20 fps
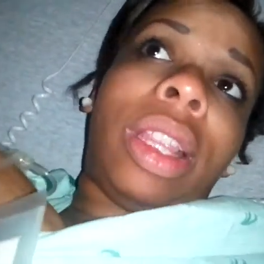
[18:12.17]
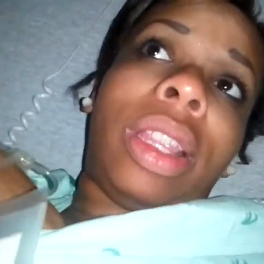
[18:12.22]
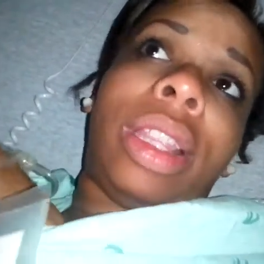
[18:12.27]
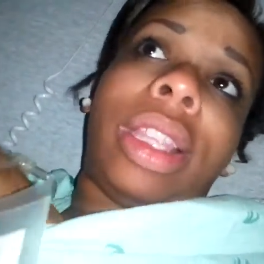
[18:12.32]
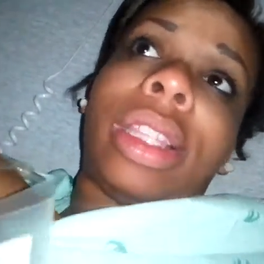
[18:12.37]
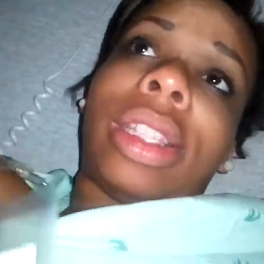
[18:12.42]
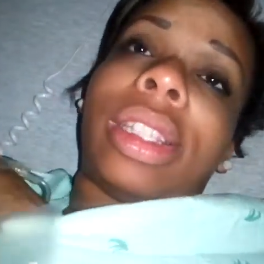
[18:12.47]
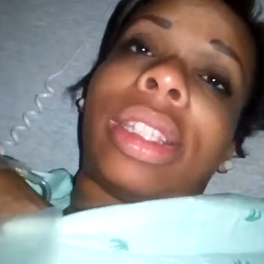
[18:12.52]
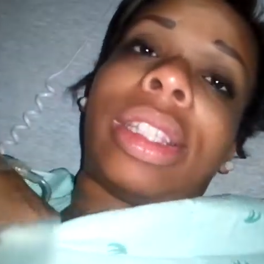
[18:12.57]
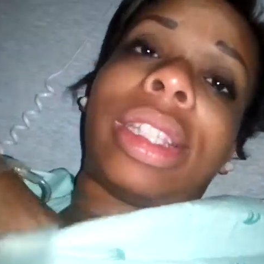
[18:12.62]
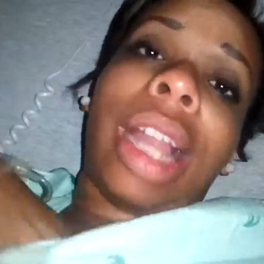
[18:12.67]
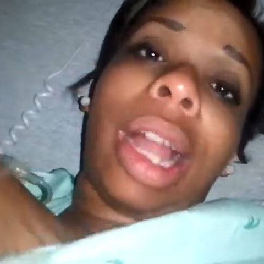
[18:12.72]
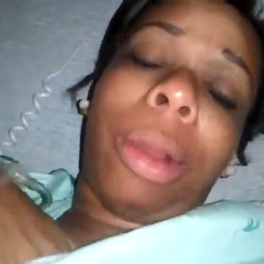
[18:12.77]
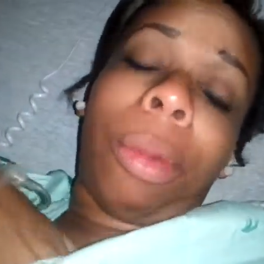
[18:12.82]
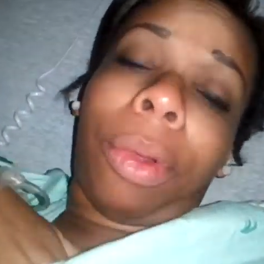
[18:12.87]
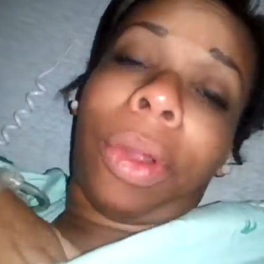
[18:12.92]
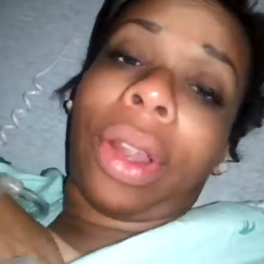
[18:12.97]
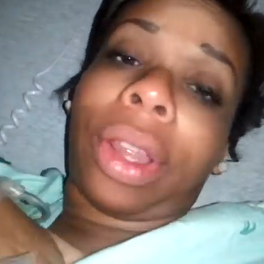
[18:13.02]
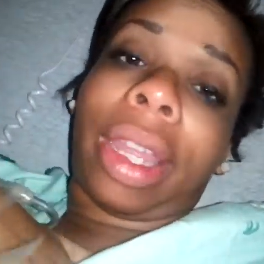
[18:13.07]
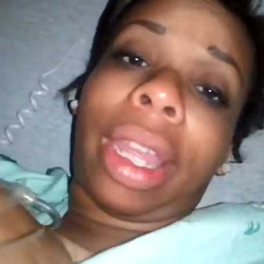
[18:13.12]
this is not
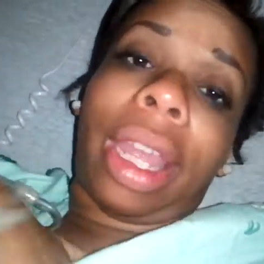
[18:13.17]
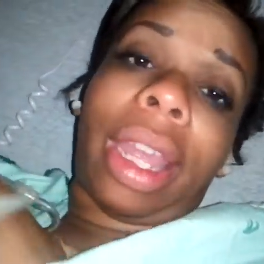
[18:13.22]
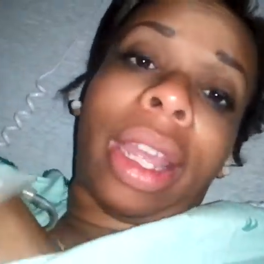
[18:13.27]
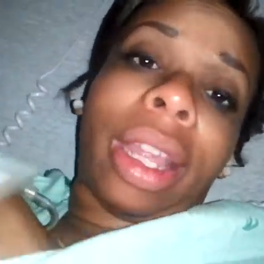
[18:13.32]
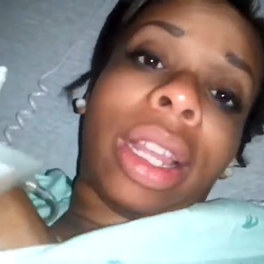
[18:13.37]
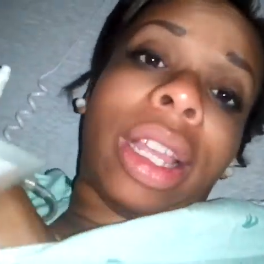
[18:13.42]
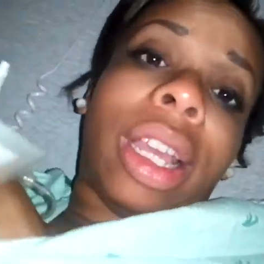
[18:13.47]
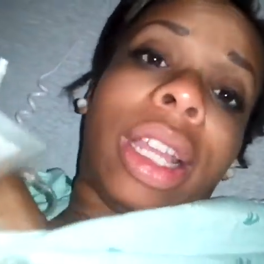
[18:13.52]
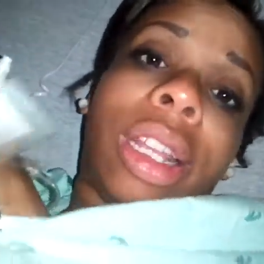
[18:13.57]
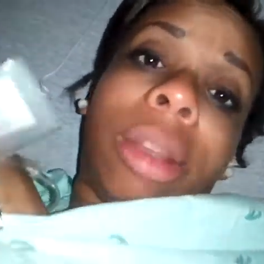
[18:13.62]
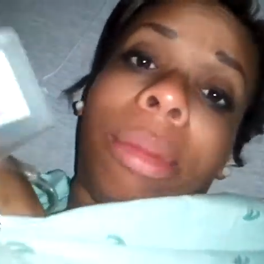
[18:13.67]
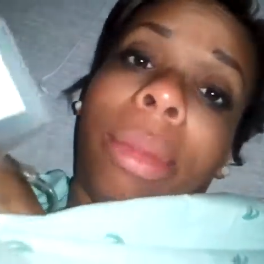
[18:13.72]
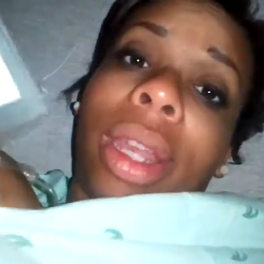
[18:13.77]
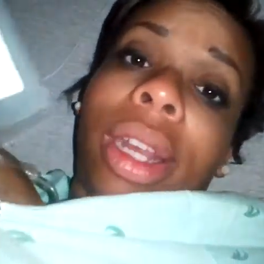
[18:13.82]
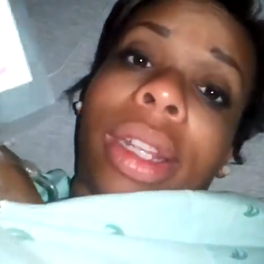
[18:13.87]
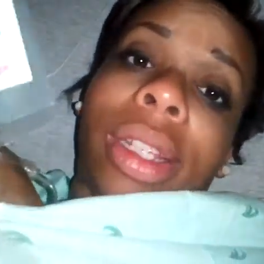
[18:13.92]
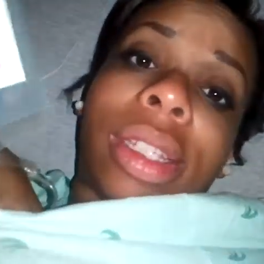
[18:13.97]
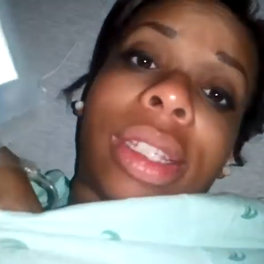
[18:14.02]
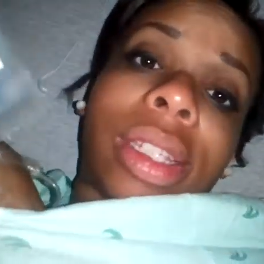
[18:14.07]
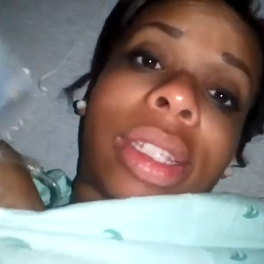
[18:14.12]
working, the
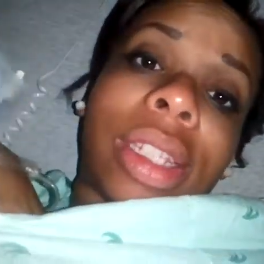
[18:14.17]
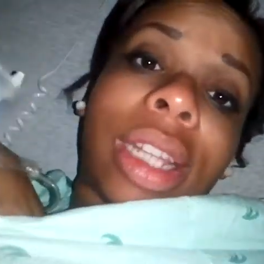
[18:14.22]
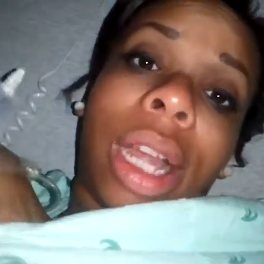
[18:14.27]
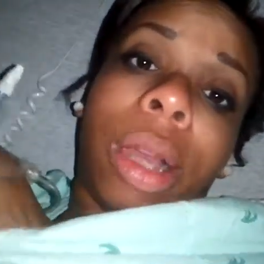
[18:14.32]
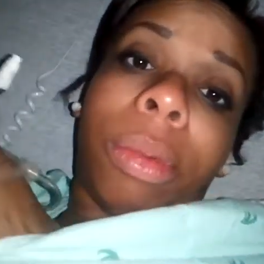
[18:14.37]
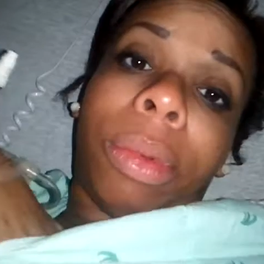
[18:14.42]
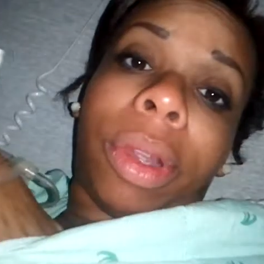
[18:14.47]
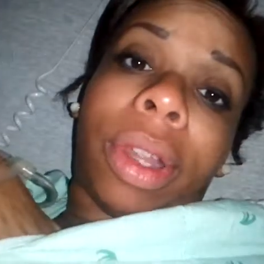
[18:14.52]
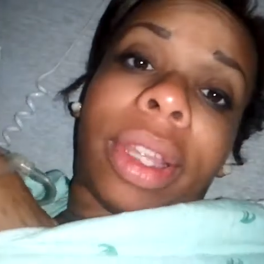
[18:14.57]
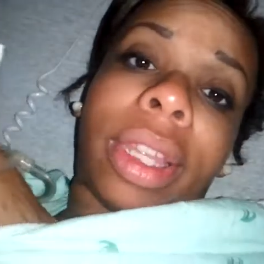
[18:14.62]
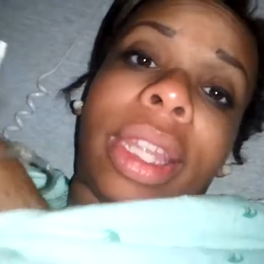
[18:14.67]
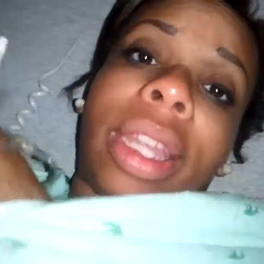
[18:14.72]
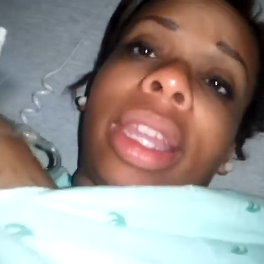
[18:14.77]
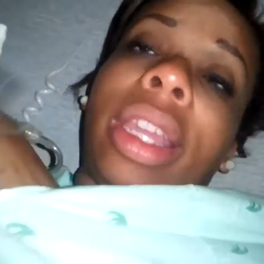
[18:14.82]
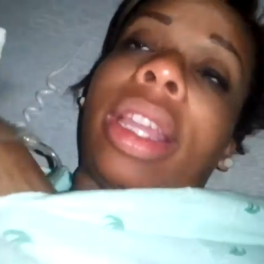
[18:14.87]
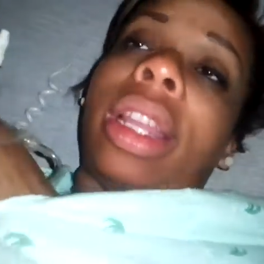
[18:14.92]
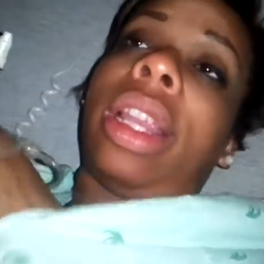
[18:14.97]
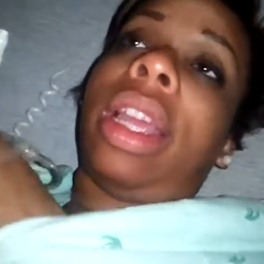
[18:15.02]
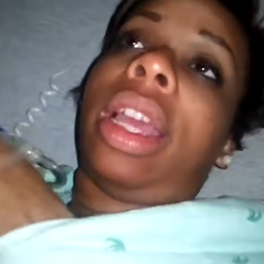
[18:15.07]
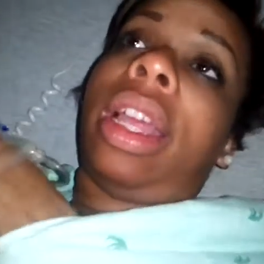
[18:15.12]
medicine's not
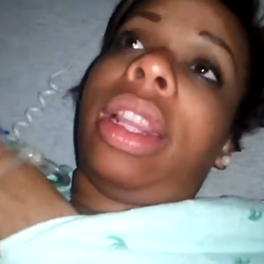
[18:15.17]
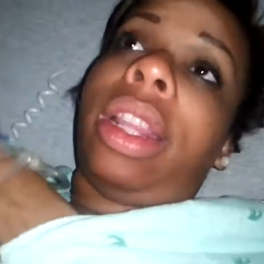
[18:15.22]
working,